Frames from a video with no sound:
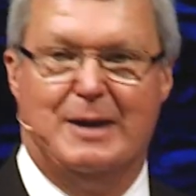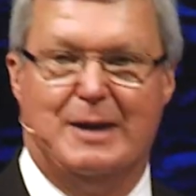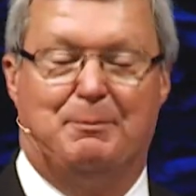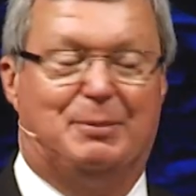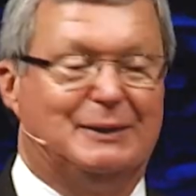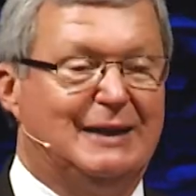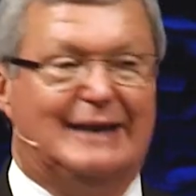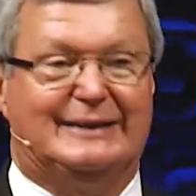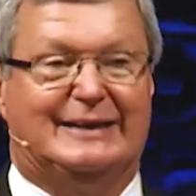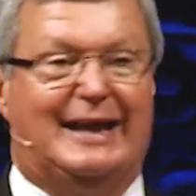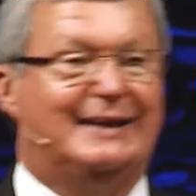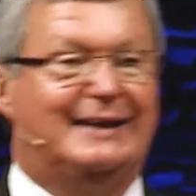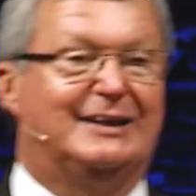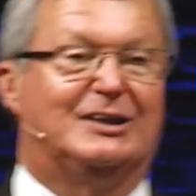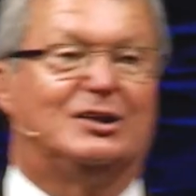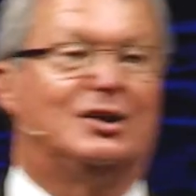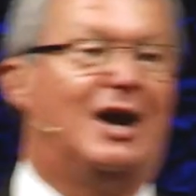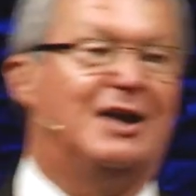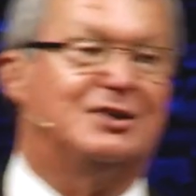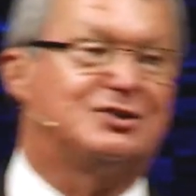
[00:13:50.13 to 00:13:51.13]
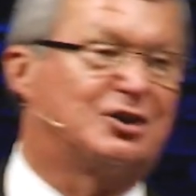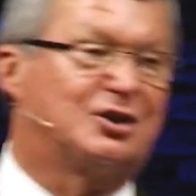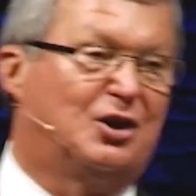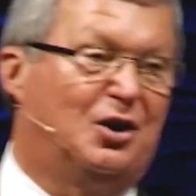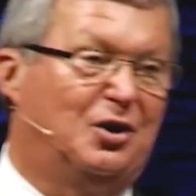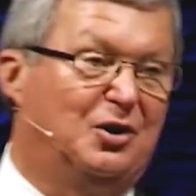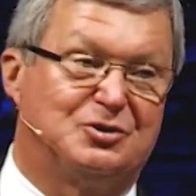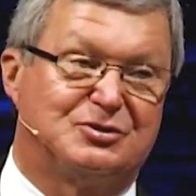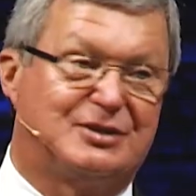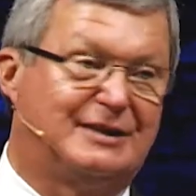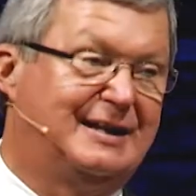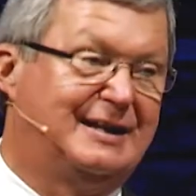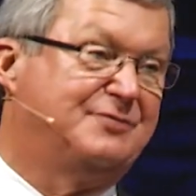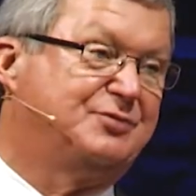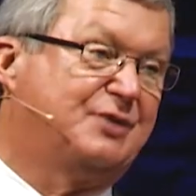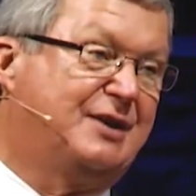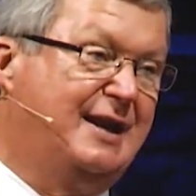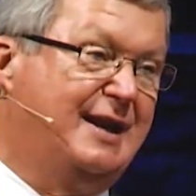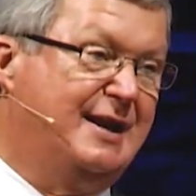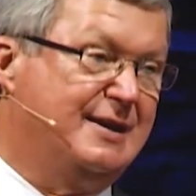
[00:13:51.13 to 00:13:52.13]
But I dated lots of girls I never
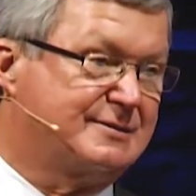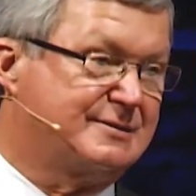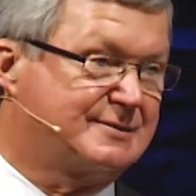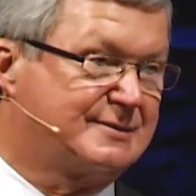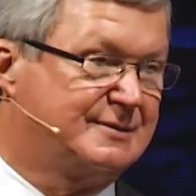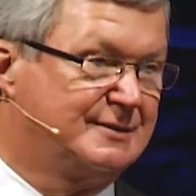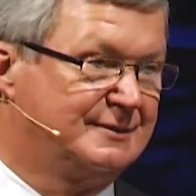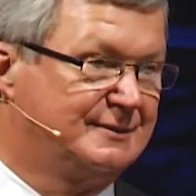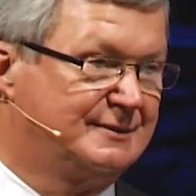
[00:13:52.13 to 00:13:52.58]
kissed.